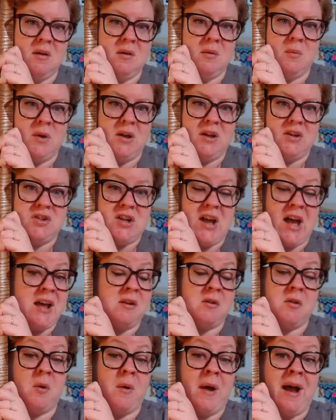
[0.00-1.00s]
which I
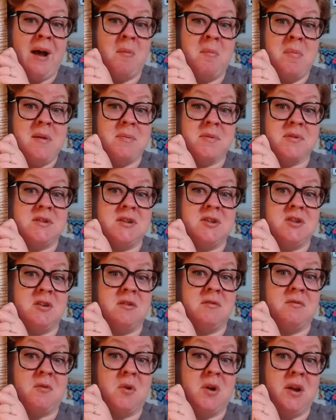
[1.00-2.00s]
don't know how people stitch
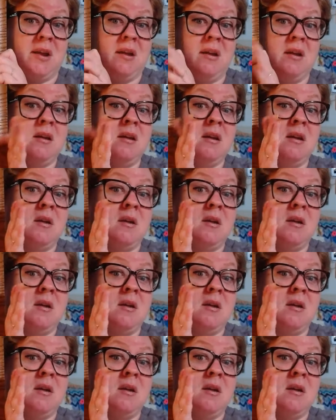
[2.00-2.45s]
on 40.